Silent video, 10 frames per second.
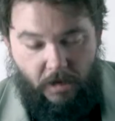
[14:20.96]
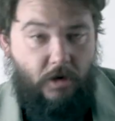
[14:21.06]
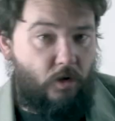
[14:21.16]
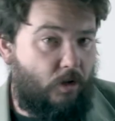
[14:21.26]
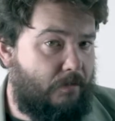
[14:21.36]

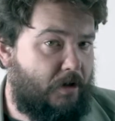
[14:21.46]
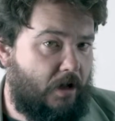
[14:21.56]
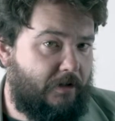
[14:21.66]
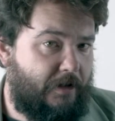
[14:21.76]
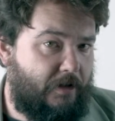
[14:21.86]

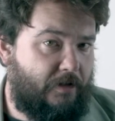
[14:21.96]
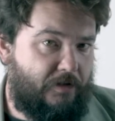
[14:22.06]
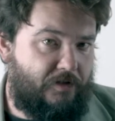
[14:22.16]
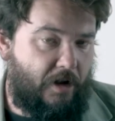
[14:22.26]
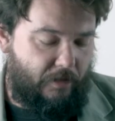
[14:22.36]
Grumgully the
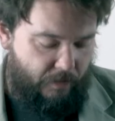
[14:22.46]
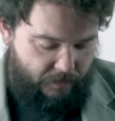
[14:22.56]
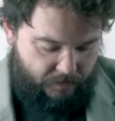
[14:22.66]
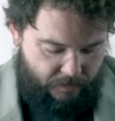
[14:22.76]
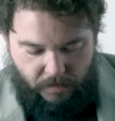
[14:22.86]

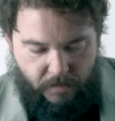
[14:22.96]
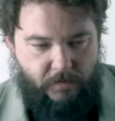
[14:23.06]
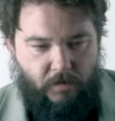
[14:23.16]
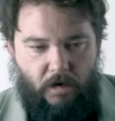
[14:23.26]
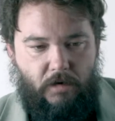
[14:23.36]
Generous. Now this
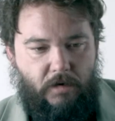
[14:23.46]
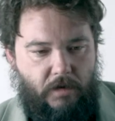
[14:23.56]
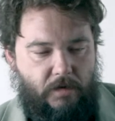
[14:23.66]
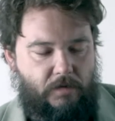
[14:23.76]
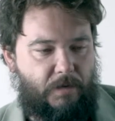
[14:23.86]
card
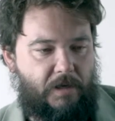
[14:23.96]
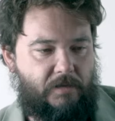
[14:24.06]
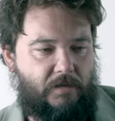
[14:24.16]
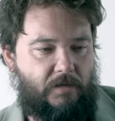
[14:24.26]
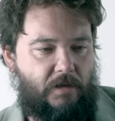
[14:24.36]
is
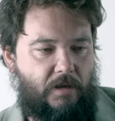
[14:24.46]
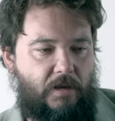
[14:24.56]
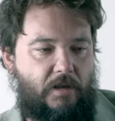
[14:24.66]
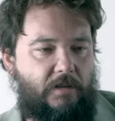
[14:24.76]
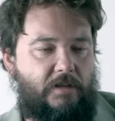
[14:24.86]
basically,
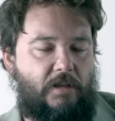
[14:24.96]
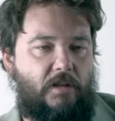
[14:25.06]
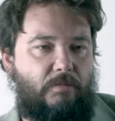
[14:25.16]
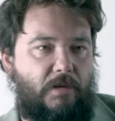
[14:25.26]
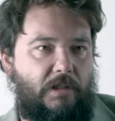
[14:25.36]
at least in the
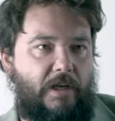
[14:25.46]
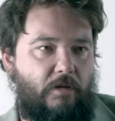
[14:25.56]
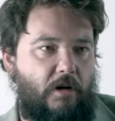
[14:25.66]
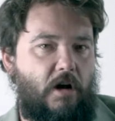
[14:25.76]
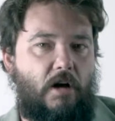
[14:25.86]

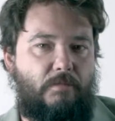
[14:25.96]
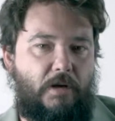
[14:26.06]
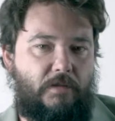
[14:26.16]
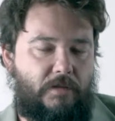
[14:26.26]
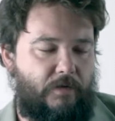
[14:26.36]
Melira
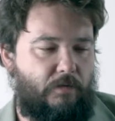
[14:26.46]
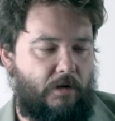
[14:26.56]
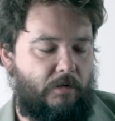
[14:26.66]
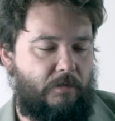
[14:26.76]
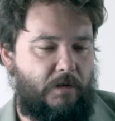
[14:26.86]
combos, if you want to
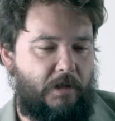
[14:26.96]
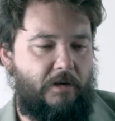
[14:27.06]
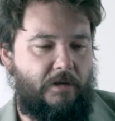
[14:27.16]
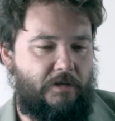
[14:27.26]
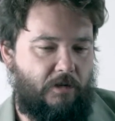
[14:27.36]
run
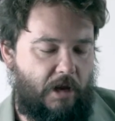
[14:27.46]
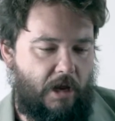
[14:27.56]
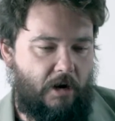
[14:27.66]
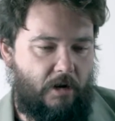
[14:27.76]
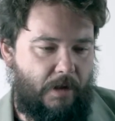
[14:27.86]
Melira as your
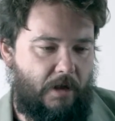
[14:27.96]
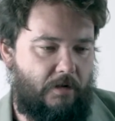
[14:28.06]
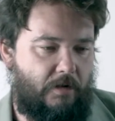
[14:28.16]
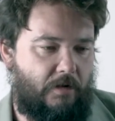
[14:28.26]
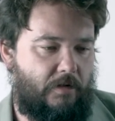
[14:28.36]
camp
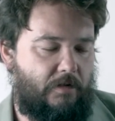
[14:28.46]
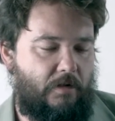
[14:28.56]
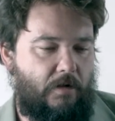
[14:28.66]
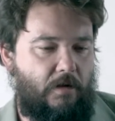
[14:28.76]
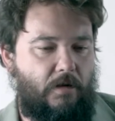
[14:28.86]
commander,
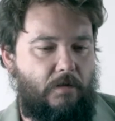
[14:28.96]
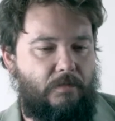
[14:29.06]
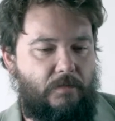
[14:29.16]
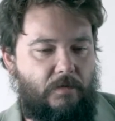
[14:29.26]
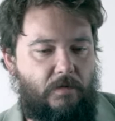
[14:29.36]
um,
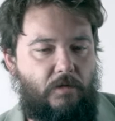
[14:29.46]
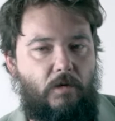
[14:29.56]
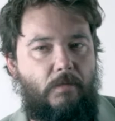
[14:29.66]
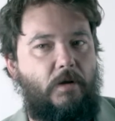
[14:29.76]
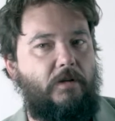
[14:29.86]

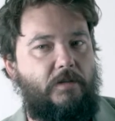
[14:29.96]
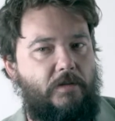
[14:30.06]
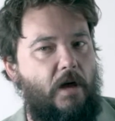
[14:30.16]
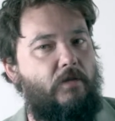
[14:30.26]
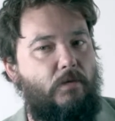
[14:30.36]
Grumgully just
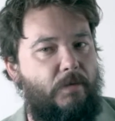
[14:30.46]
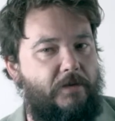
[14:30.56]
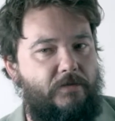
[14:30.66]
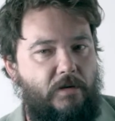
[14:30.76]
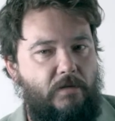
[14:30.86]
kind of
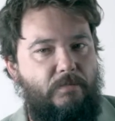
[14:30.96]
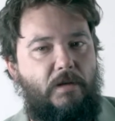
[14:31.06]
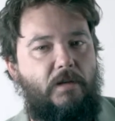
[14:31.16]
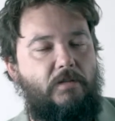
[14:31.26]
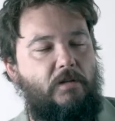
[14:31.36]
replaced her
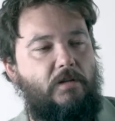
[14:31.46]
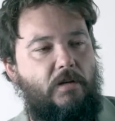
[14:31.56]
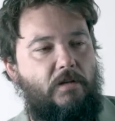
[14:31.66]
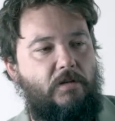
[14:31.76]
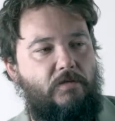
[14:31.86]
because you get
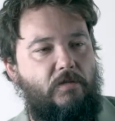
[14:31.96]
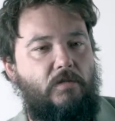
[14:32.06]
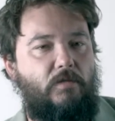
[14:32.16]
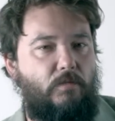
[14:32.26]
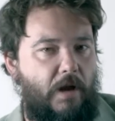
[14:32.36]
additional
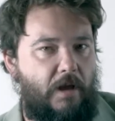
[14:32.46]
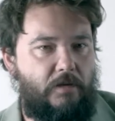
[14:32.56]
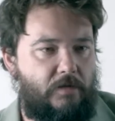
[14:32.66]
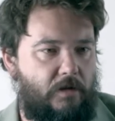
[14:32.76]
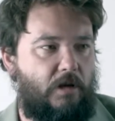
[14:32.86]
red,
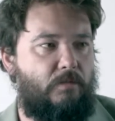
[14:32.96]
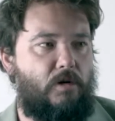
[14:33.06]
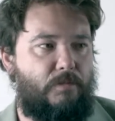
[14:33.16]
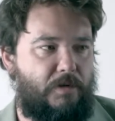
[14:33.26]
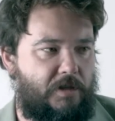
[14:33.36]
so you get
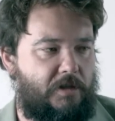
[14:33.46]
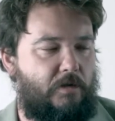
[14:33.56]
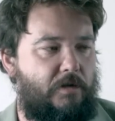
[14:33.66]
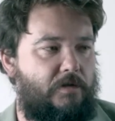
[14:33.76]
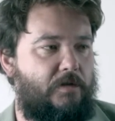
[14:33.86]
more persist
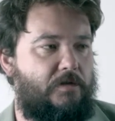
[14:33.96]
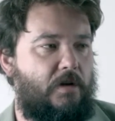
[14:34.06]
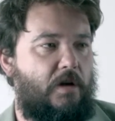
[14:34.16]
creatures